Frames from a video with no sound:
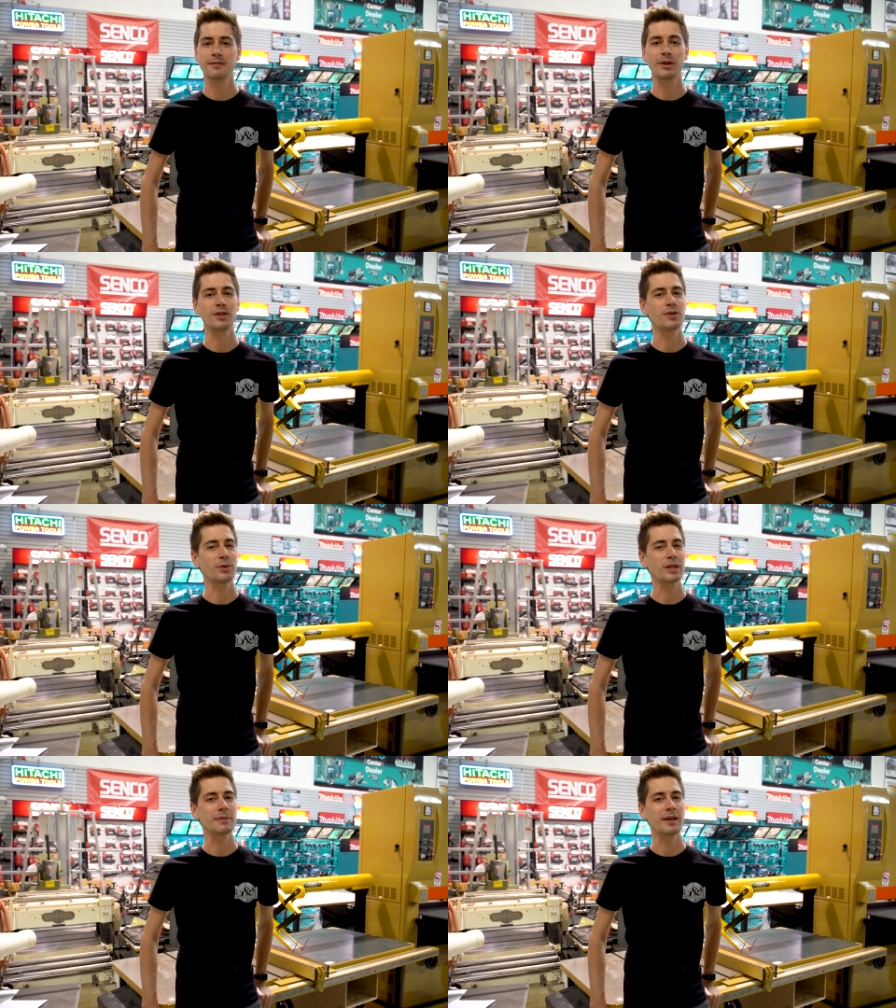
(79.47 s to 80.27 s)
but you
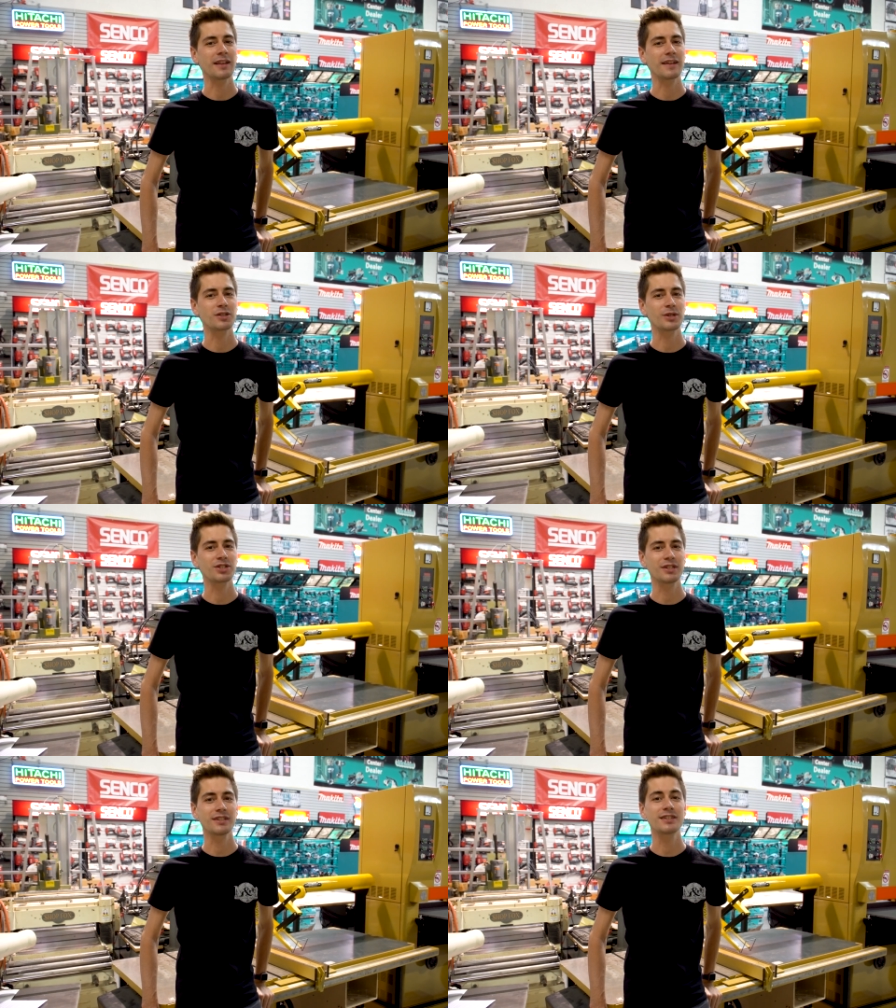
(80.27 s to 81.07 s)
don't need to be an
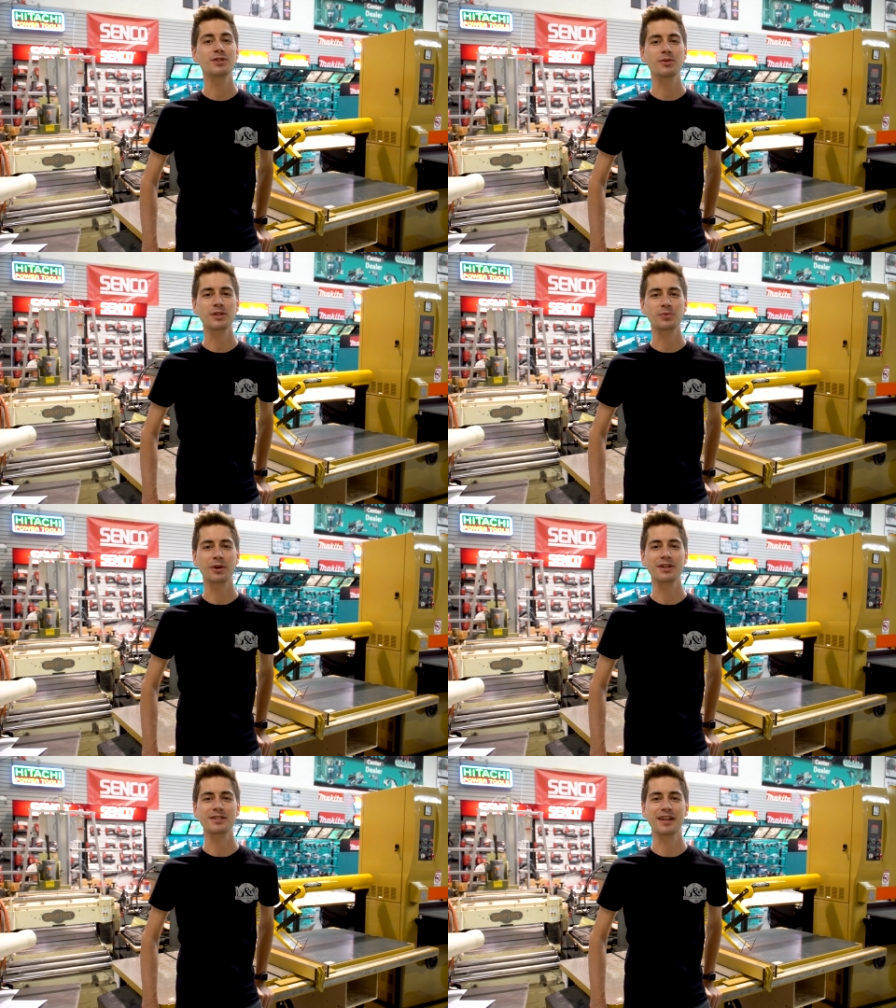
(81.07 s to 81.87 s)
electrician to do this
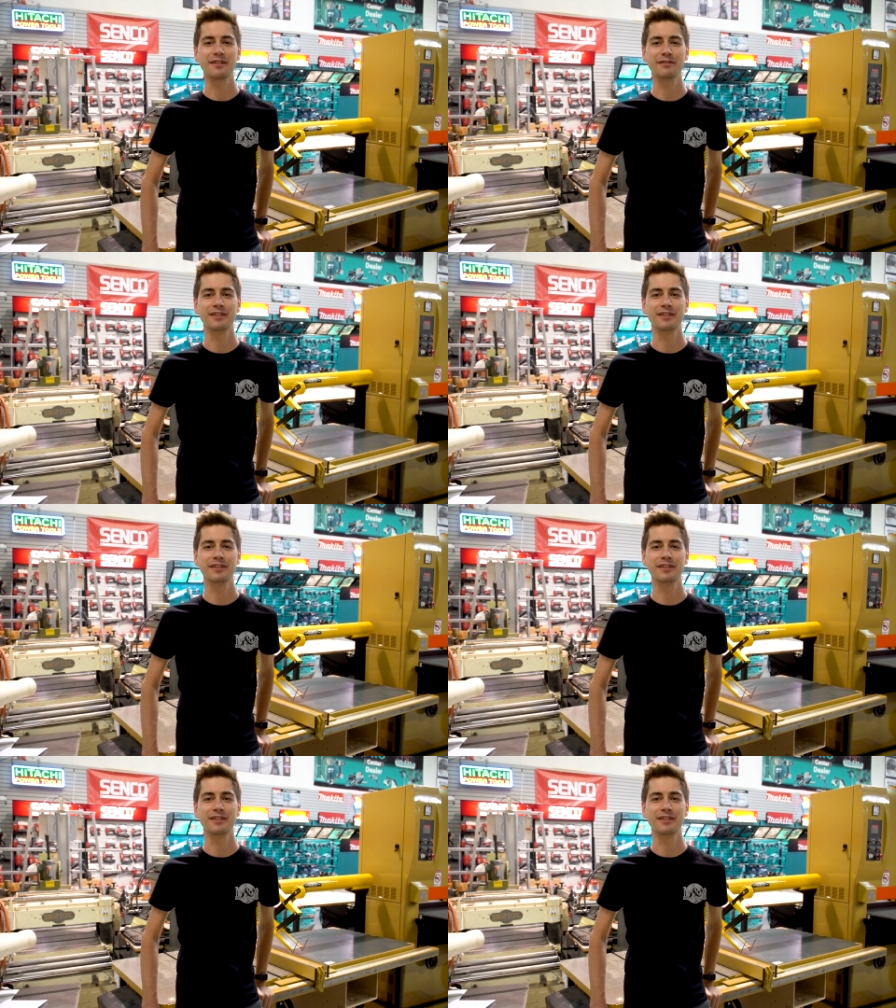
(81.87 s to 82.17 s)
work yourself.